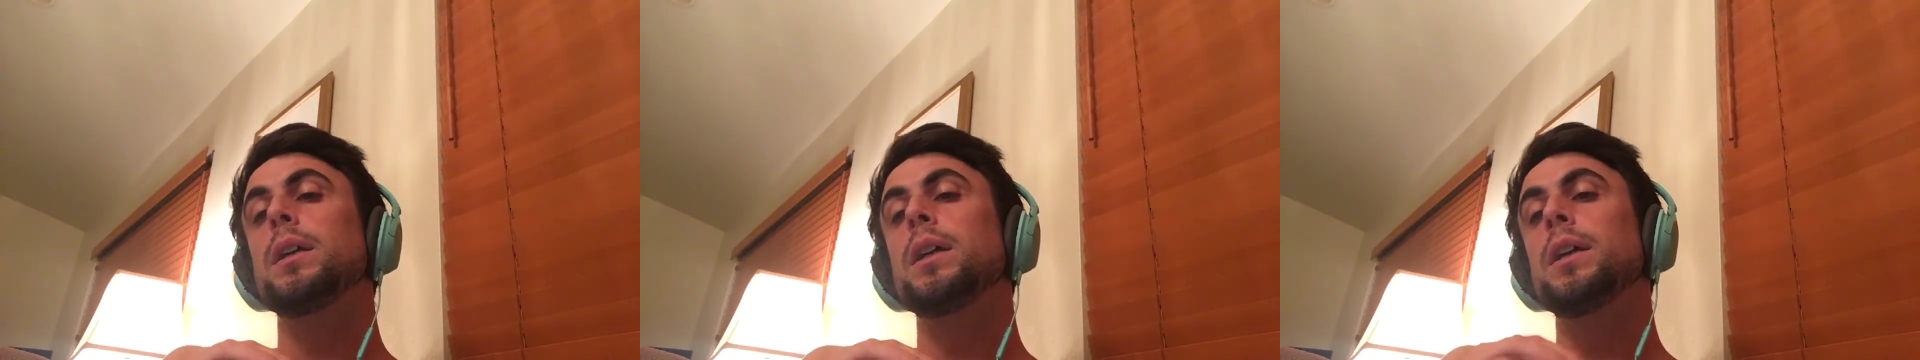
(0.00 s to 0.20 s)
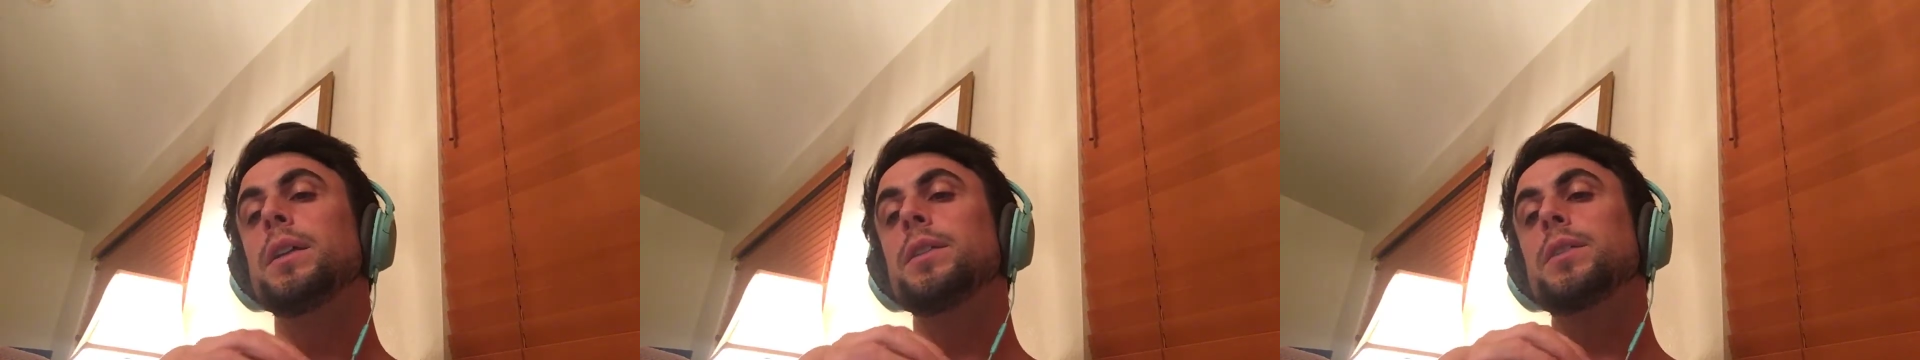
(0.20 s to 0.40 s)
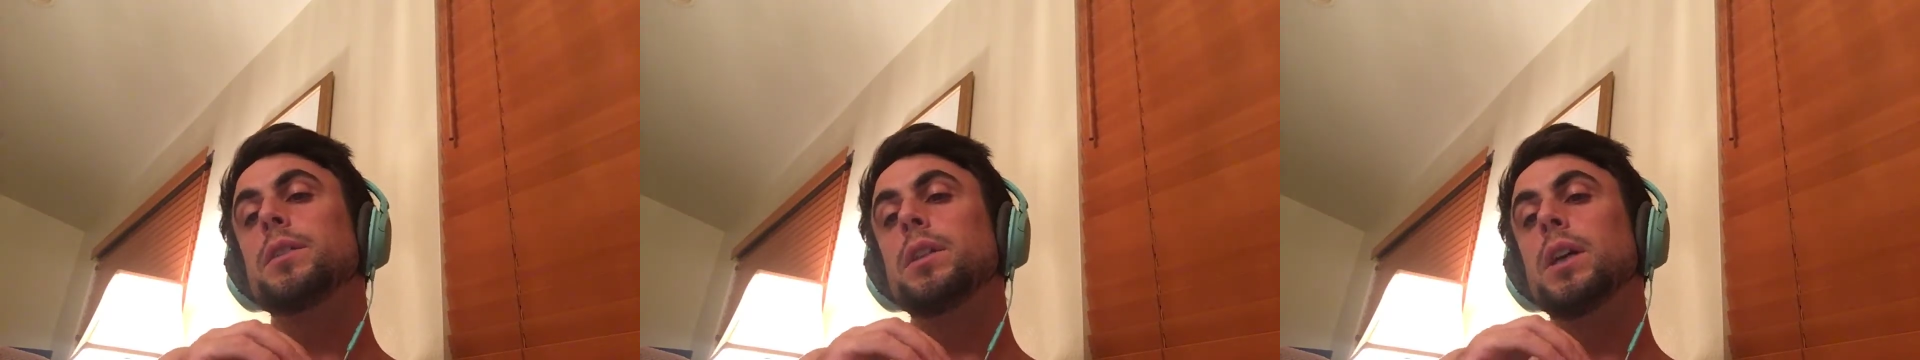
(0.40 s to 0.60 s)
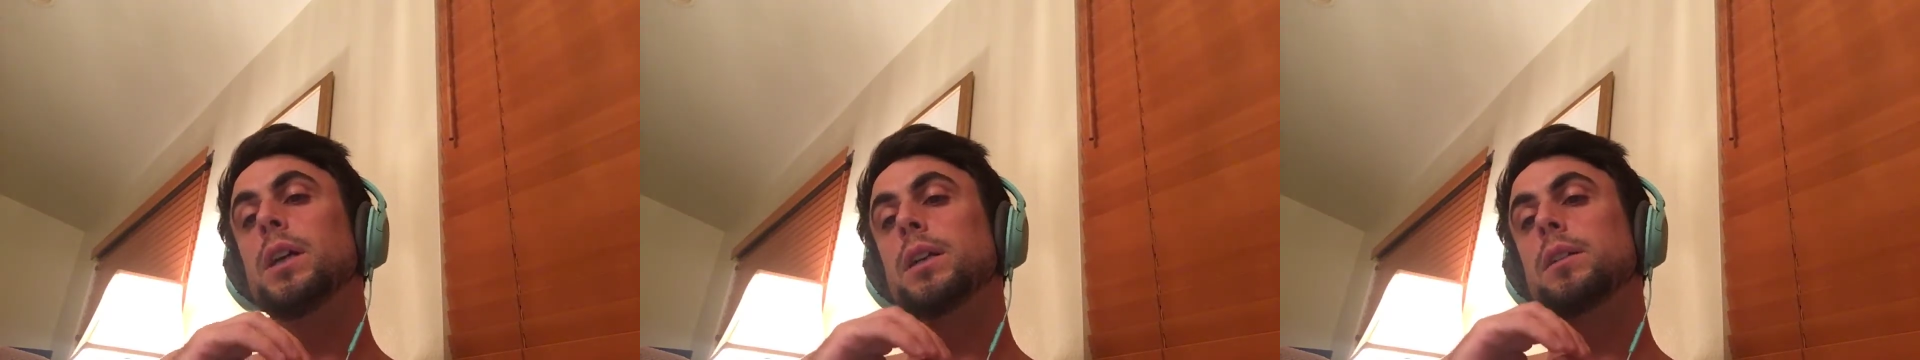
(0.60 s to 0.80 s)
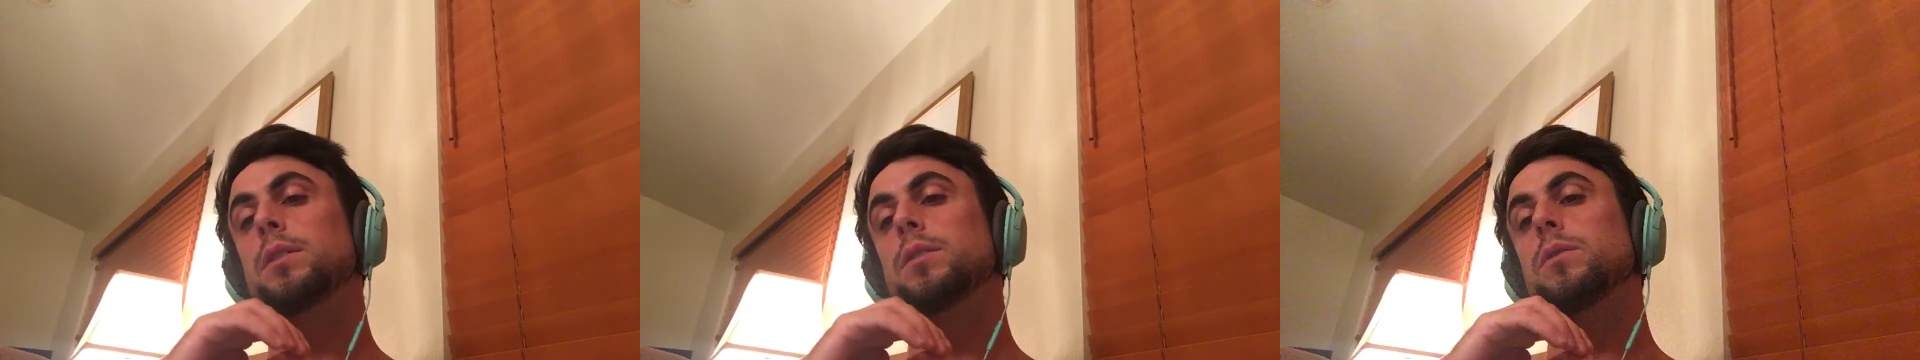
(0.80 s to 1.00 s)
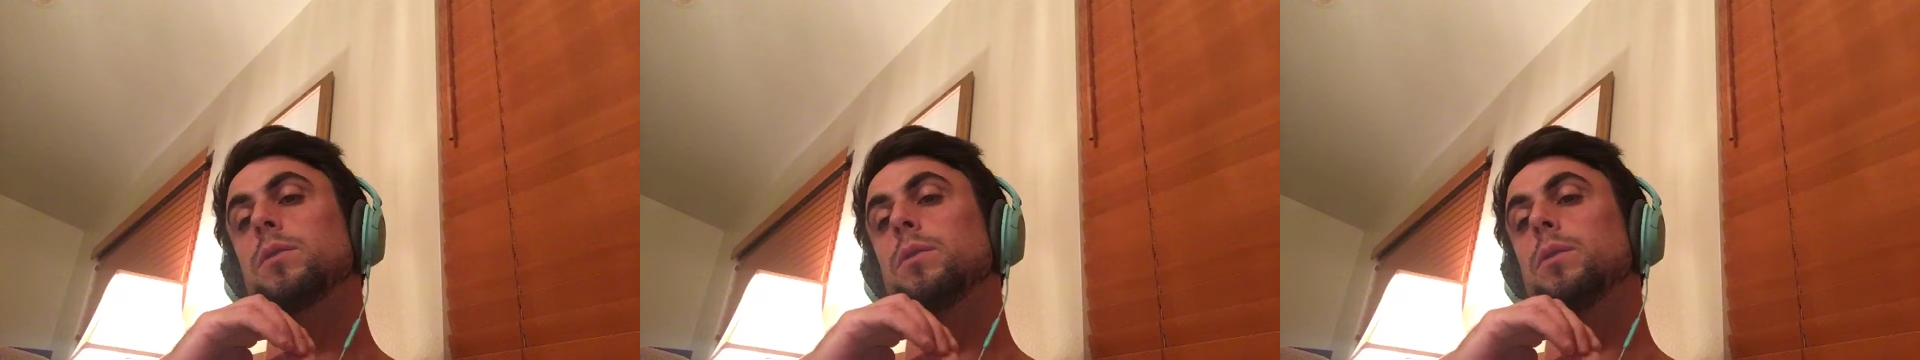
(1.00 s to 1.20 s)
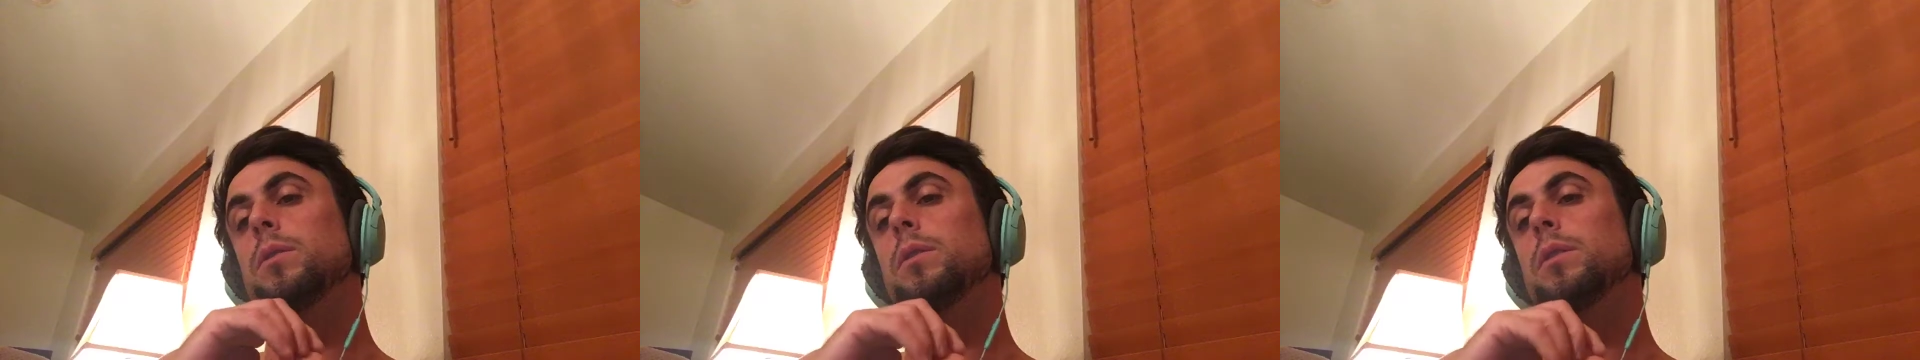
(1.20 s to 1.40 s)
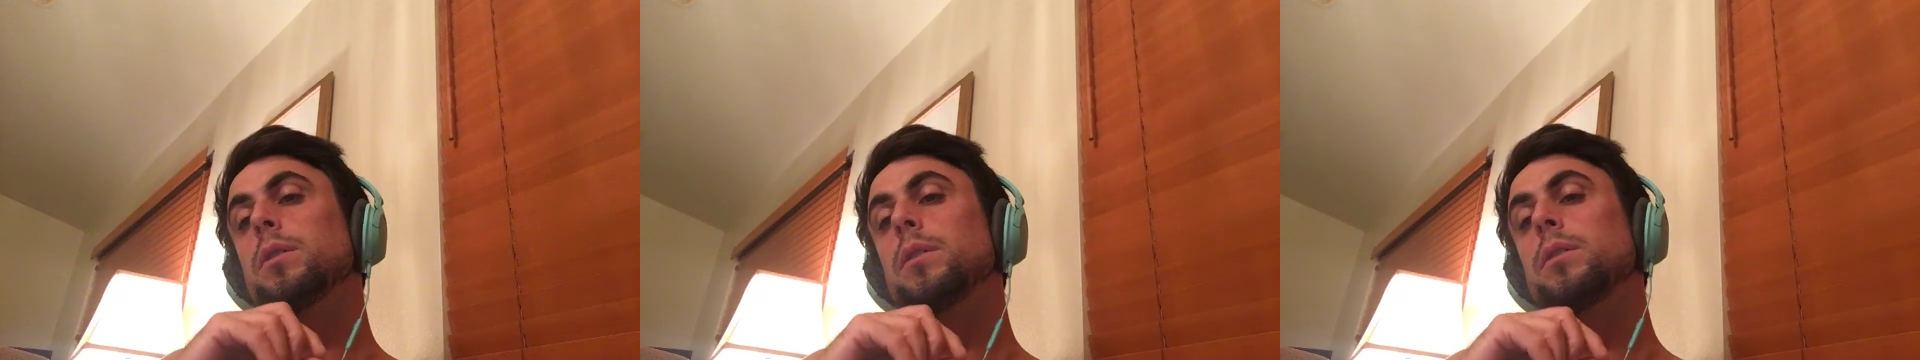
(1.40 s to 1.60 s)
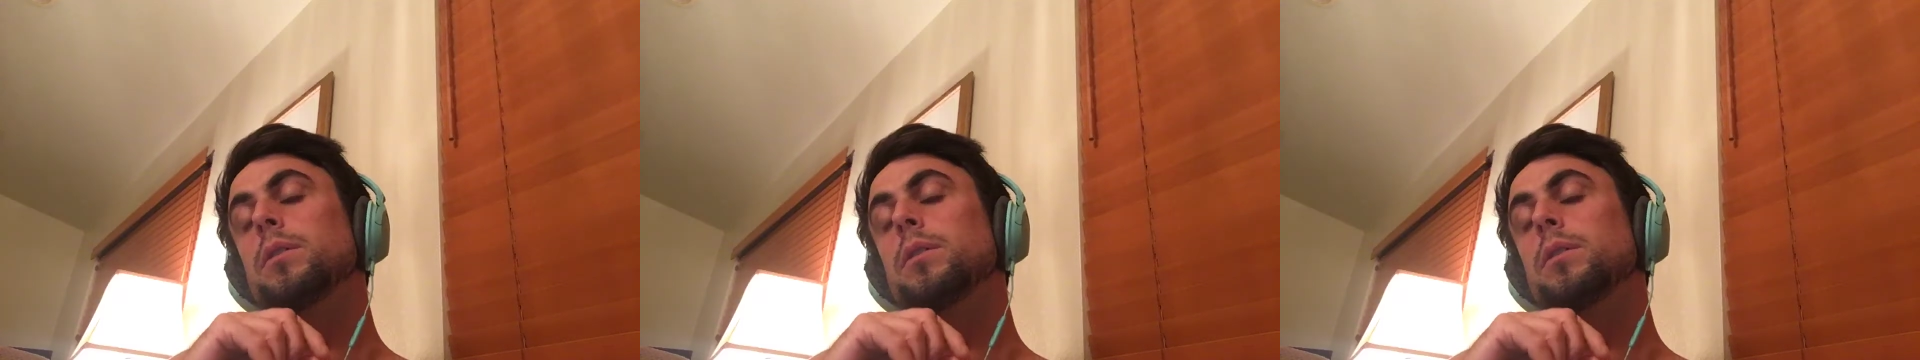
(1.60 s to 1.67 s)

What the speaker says: intellect or